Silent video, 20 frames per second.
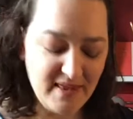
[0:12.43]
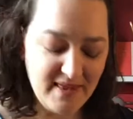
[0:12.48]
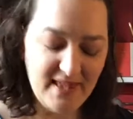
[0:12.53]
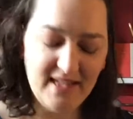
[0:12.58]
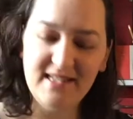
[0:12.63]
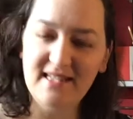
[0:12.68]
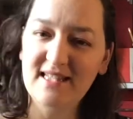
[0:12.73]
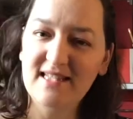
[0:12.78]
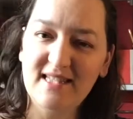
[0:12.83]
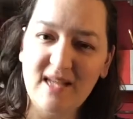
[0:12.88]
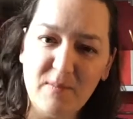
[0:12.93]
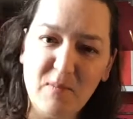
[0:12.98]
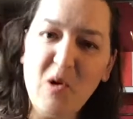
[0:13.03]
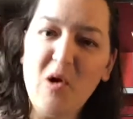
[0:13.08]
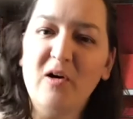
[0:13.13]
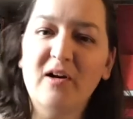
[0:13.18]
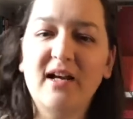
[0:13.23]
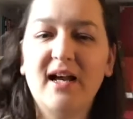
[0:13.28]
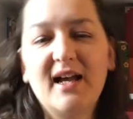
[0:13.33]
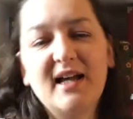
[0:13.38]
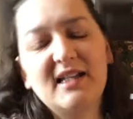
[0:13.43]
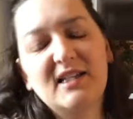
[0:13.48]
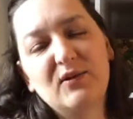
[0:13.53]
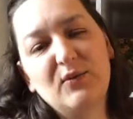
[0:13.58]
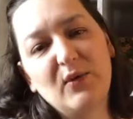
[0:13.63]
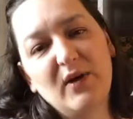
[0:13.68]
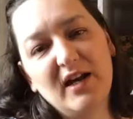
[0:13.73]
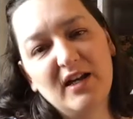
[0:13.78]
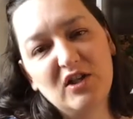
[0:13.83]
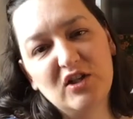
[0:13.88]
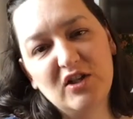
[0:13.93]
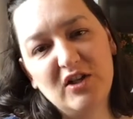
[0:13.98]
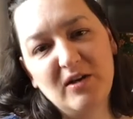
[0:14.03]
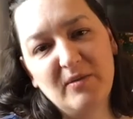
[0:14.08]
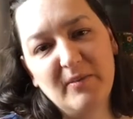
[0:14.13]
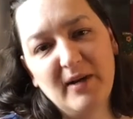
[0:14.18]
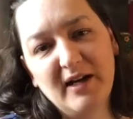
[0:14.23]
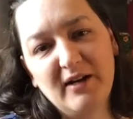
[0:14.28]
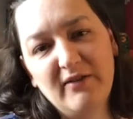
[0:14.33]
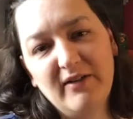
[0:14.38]
This is a podcast where I share
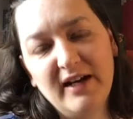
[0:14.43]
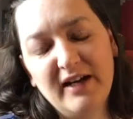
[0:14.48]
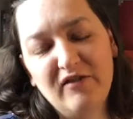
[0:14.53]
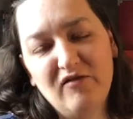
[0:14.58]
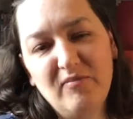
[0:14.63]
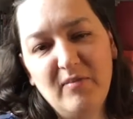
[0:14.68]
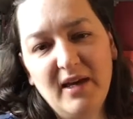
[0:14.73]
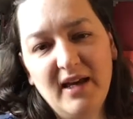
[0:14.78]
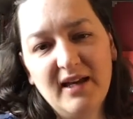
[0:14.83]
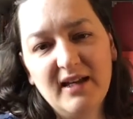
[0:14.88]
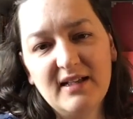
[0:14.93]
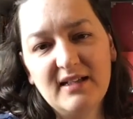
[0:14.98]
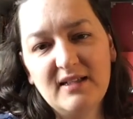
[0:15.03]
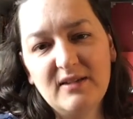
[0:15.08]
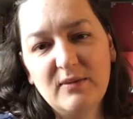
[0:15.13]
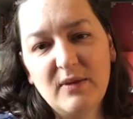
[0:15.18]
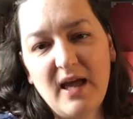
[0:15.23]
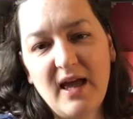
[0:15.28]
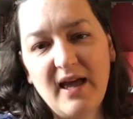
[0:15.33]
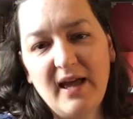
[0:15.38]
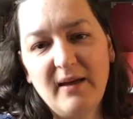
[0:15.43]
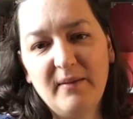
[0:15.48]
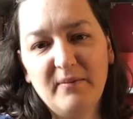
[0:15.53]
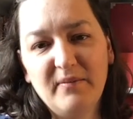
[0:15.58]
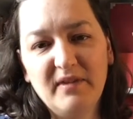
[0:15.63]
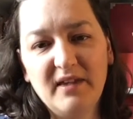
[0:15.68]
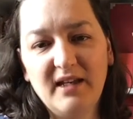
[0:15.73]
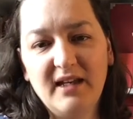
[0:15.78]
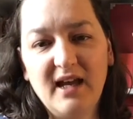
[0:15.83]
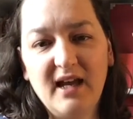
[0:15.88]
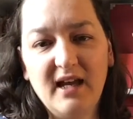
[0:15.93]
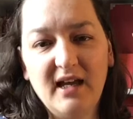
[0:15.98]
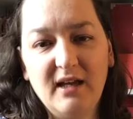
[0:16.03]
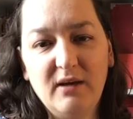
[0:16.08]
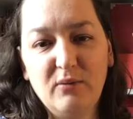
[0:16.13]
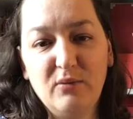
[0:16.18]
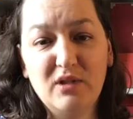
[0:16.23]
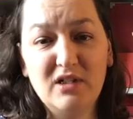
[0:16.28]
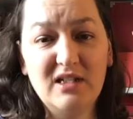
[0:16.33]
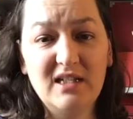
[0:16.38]
my creative makes that
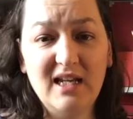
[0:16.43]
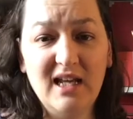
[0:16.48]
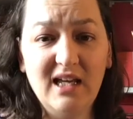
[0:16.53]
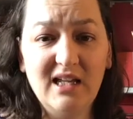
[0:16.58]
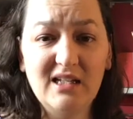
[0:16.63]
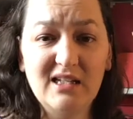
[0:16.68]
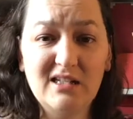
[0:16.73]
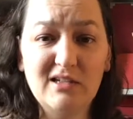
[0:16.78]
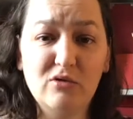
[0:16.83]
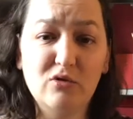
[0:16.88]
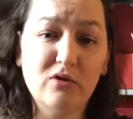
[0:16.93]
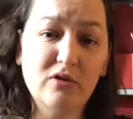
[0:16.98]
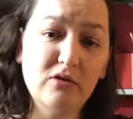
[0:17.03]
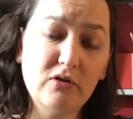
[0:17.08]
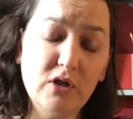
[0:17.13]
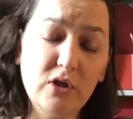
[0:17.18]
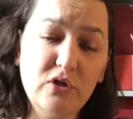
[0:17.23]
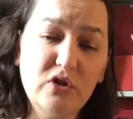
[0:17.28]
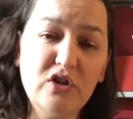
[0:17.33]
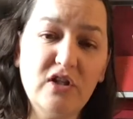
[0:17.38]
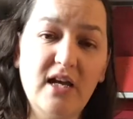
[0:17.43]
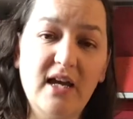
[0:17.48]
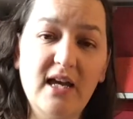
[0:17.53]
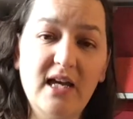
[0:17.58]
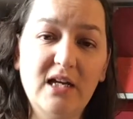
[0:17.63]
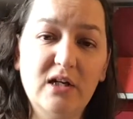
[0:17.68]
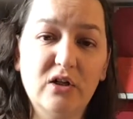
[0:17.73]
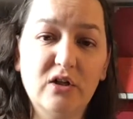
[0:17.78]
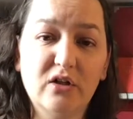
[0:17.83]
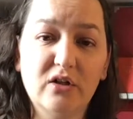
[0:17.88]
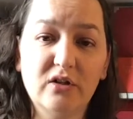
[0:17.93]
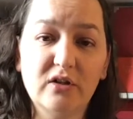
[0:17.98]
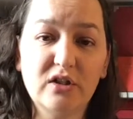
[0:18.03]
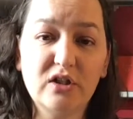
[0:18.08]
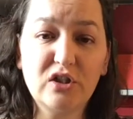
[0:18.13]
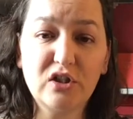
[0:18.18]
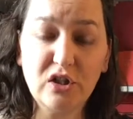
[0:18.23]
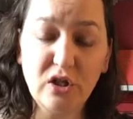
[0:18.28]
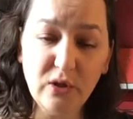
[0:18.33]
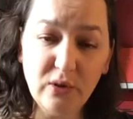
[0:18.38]
I would knit or crochet or
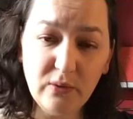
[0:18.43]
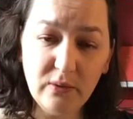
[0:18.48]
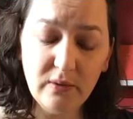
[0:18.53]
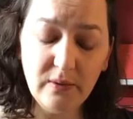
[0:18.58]
sew.